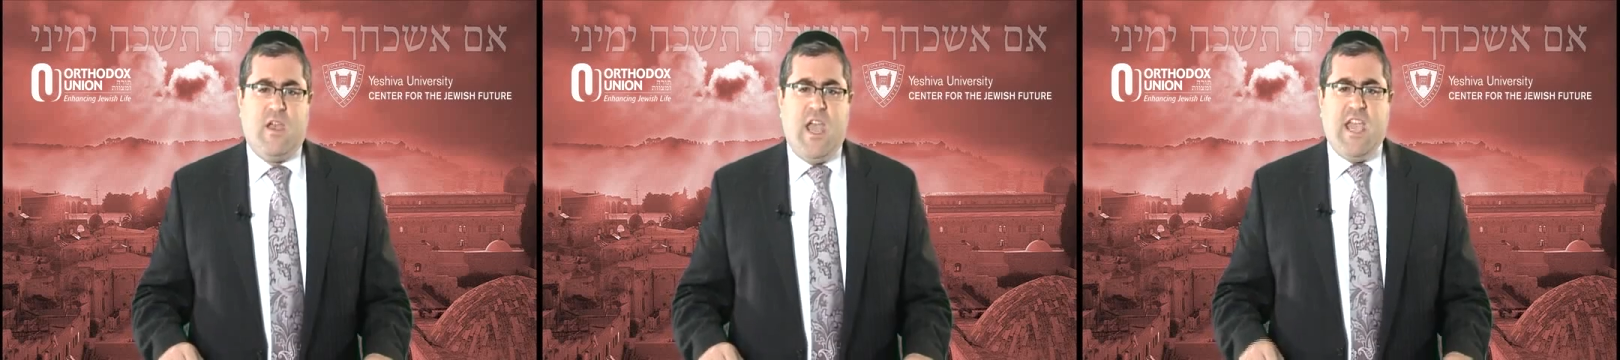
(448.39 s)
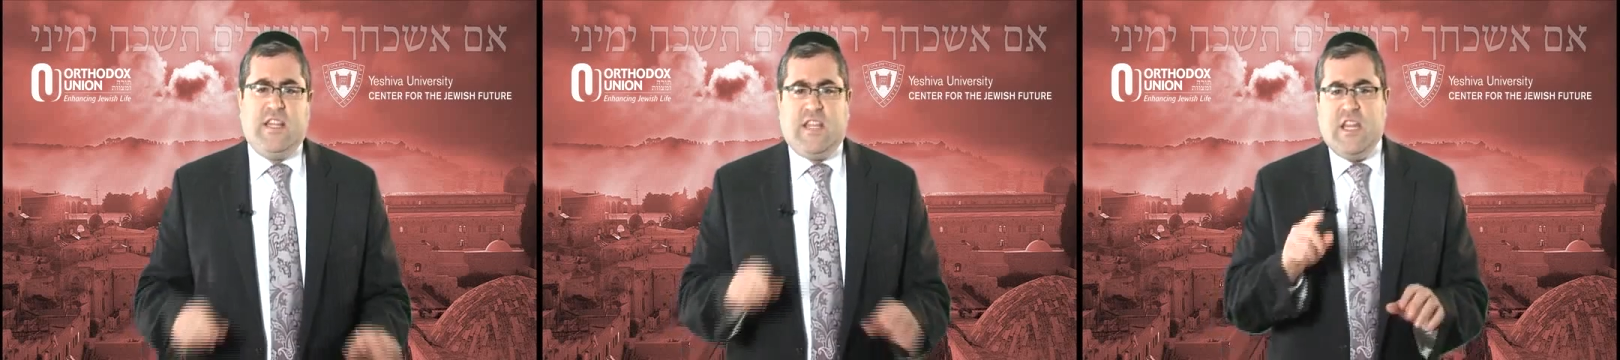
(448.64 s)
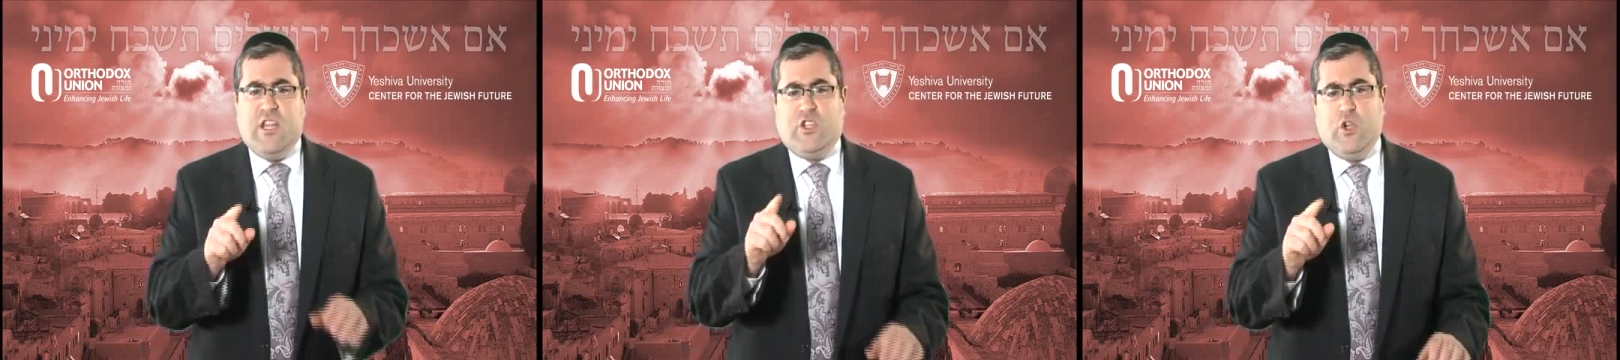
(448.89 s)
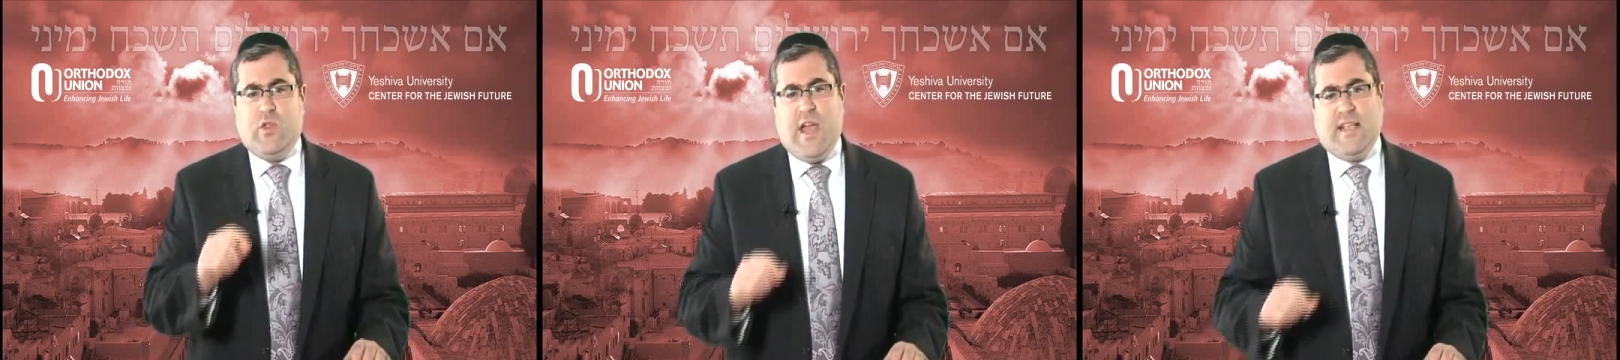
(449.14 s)
he didn't
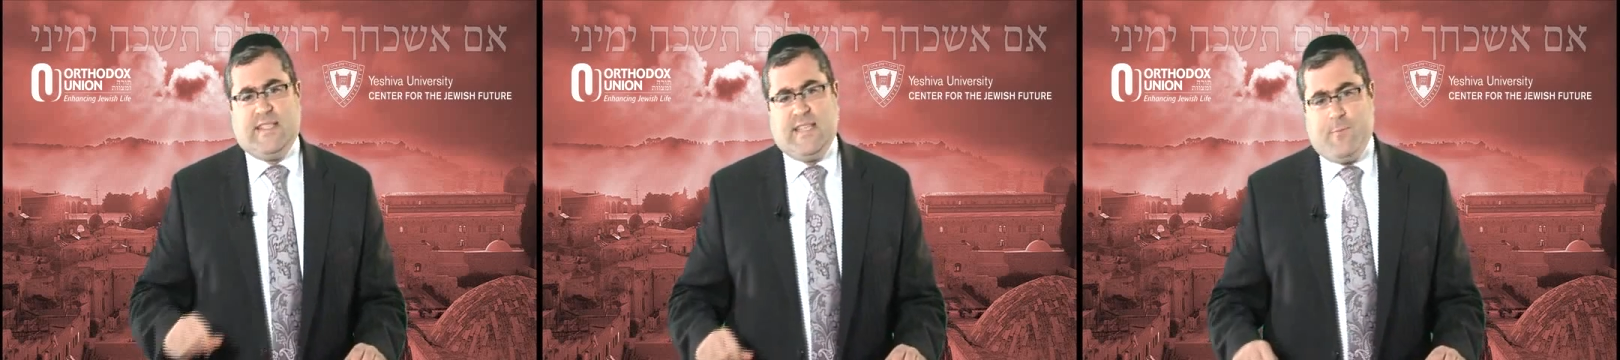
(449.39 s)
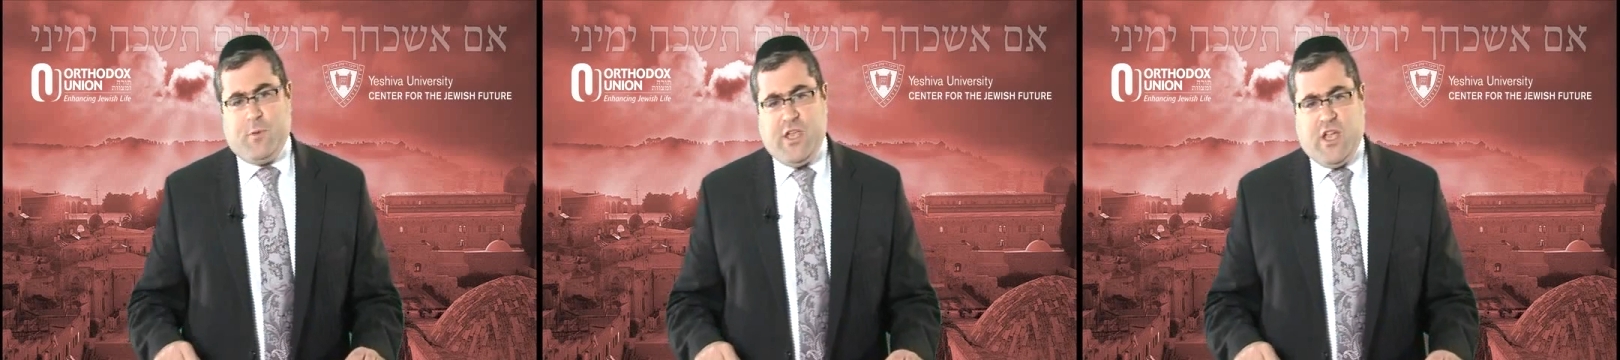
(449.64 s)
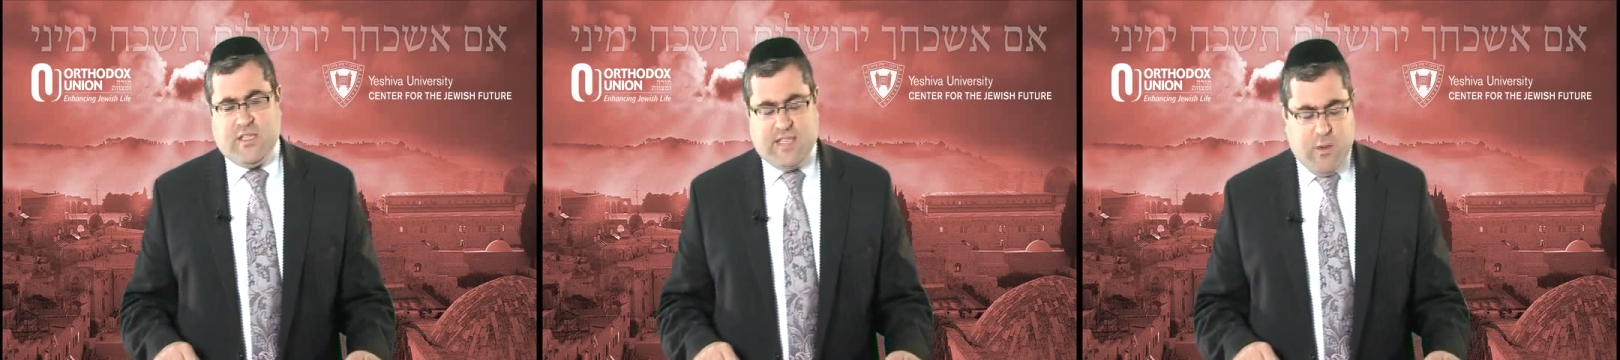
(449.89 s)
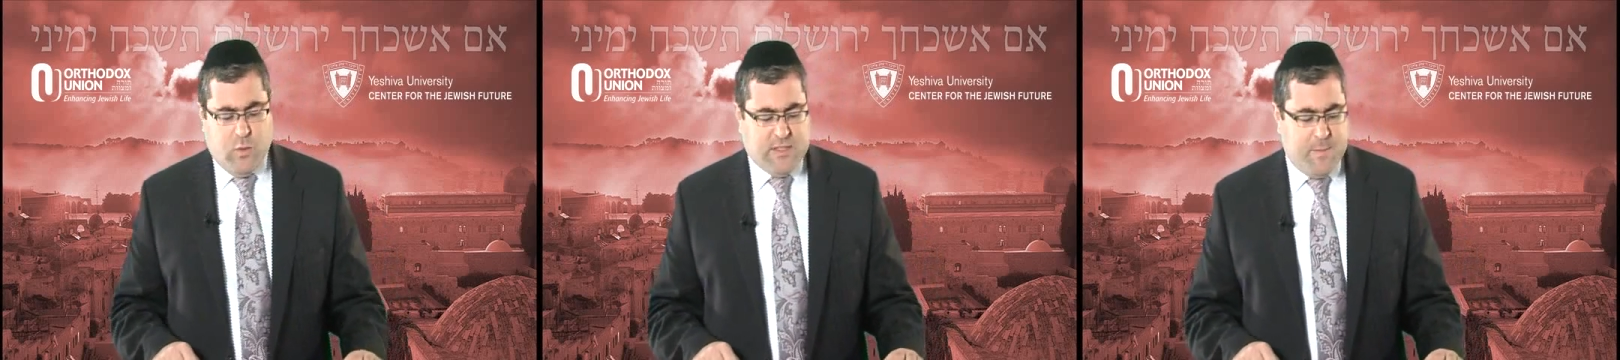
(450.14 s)
do that simply because
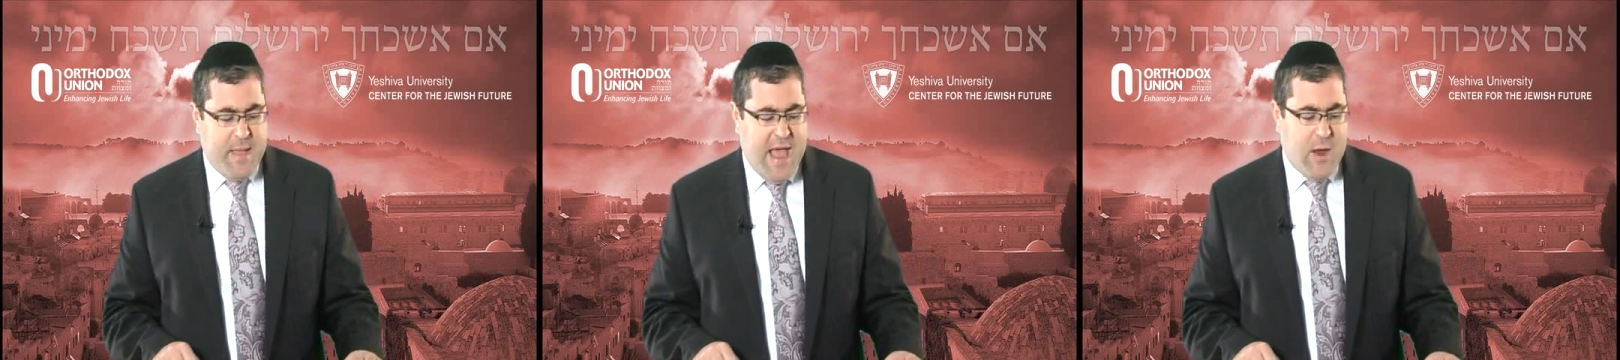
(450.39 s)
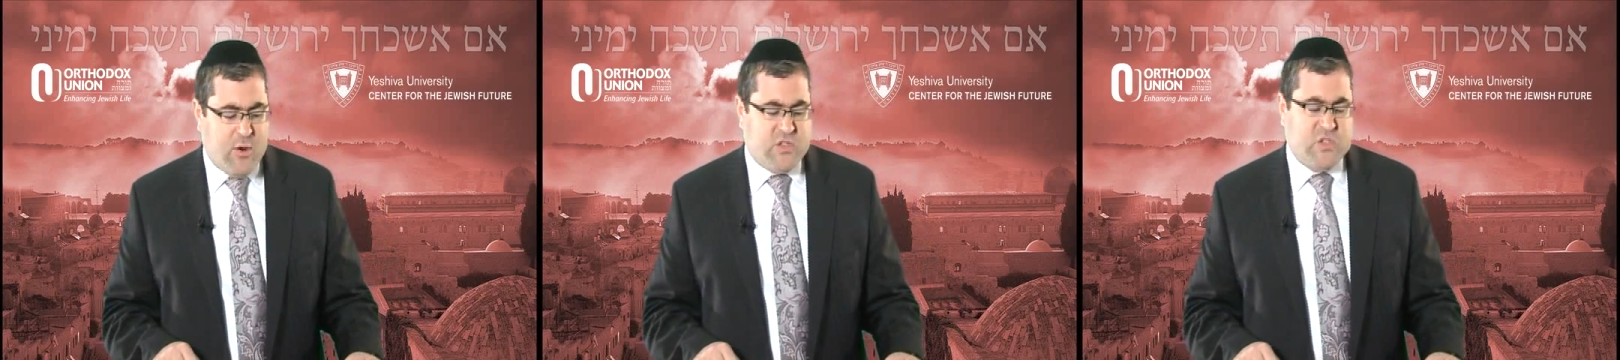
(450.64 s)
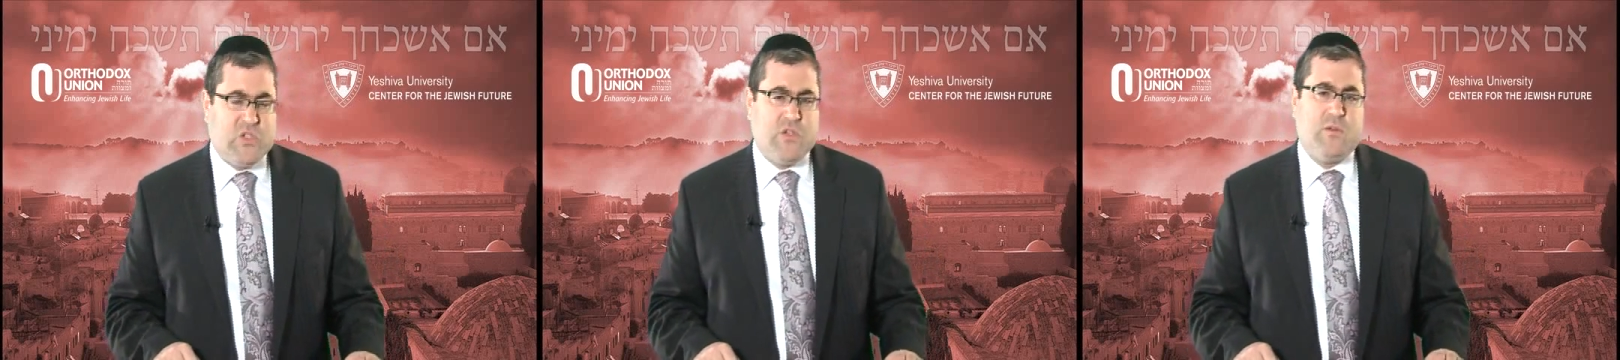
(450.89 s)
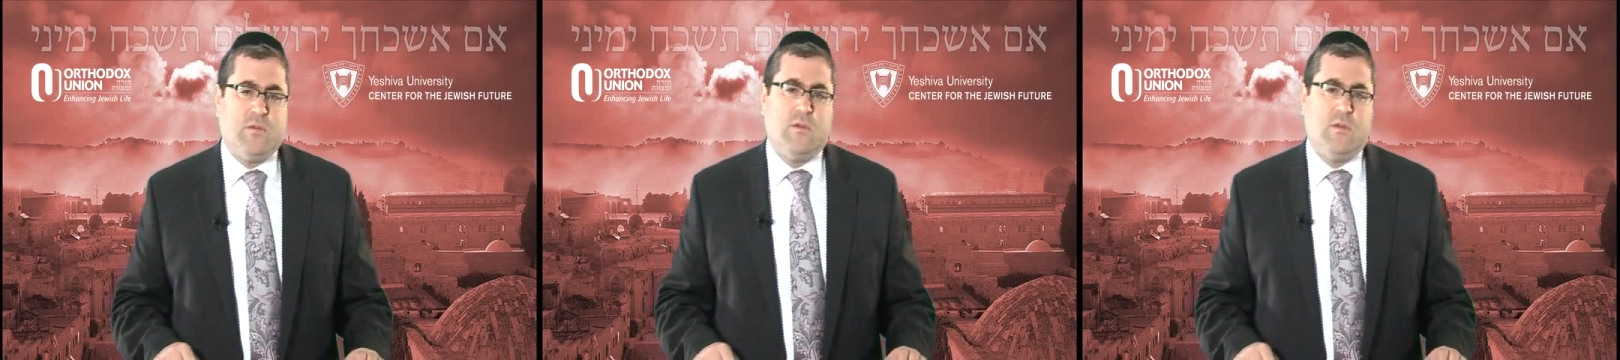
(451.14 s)
he was embarrassed.